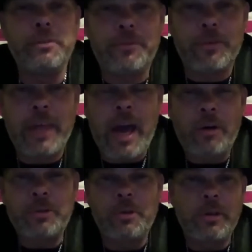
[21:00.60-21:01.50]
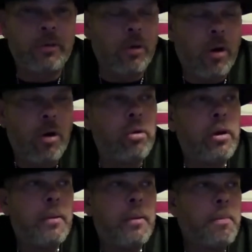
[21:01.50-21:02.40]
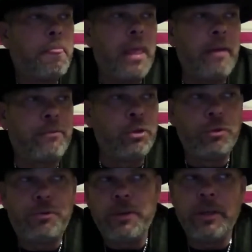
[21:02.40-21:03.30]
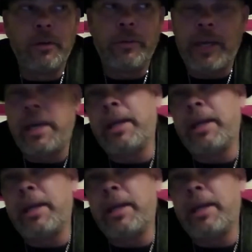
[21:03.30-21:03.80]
for the outdoor grow, if you feel that